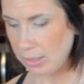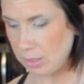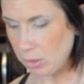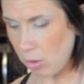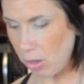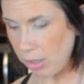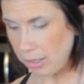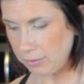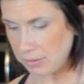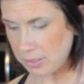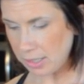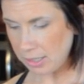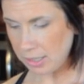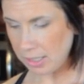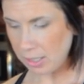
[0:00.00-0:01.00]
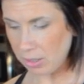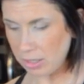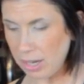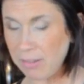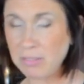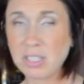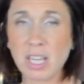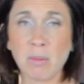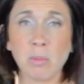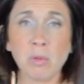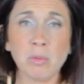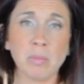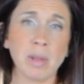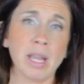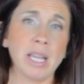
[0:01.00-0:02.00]
So all I've done here, and I've
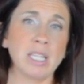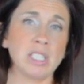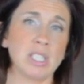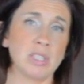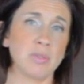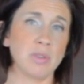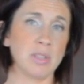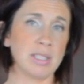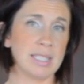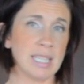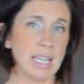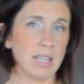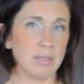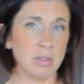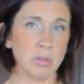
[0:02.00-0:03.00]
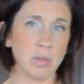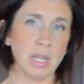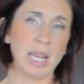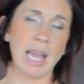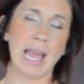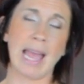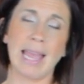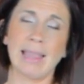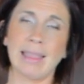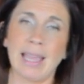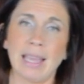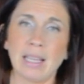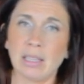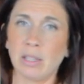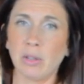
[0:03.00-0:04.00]
doubled mine just for the sake of doing it. I
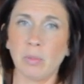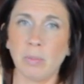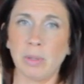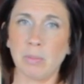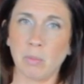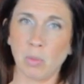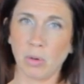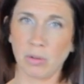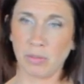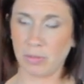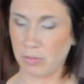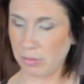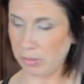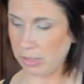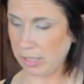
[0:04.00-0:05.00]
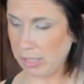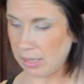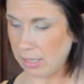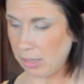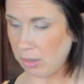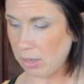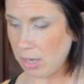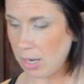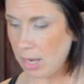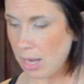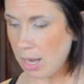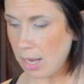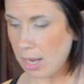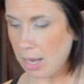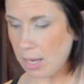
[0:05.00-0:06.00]
like a little bit more of a filling in there.
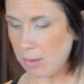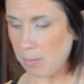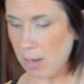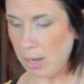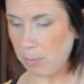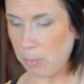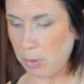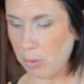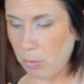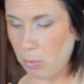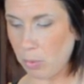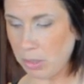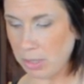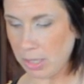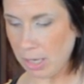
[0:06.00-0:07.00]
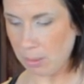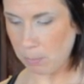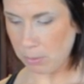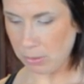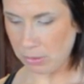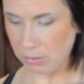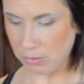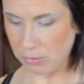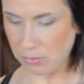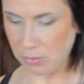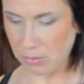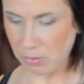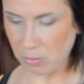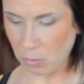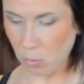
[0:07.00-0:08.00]
I put 1 cup of
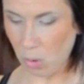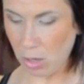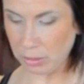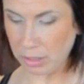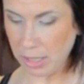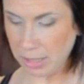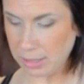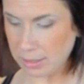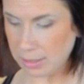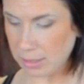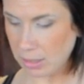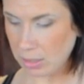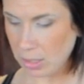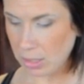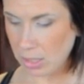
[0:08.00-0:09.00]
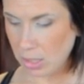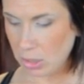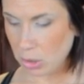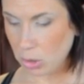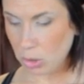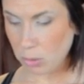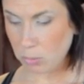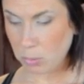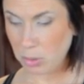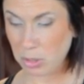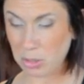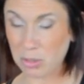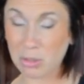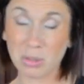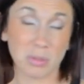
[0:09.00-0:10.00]
walnuts. You can put
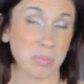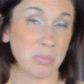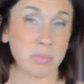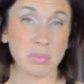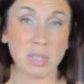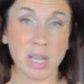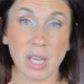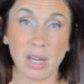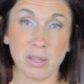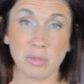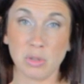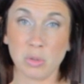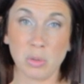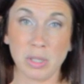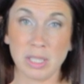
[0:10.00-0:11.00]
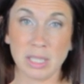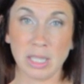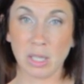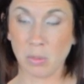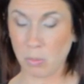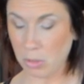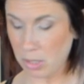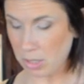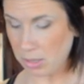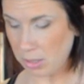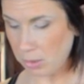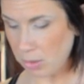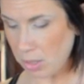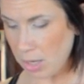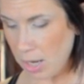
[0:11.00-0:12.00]
your nut of choice that you want on
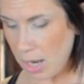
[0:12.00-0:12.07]
there.